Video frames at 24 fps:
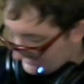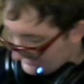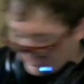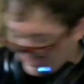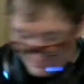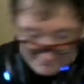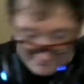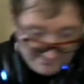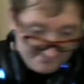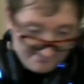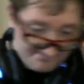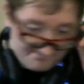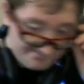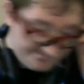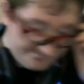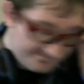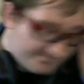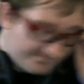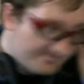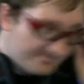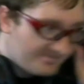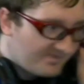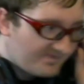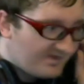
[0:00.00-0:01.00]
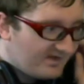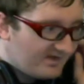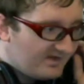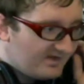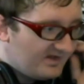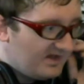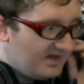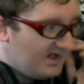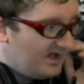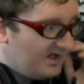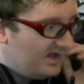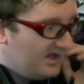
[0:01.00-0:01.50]
Anyway,
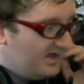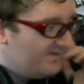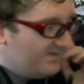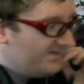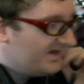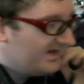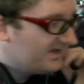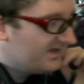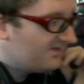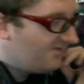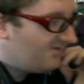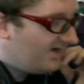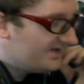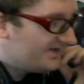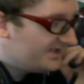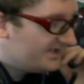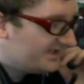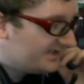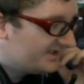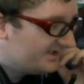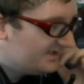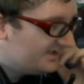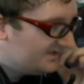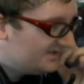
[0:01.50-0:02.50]
thanks for watching.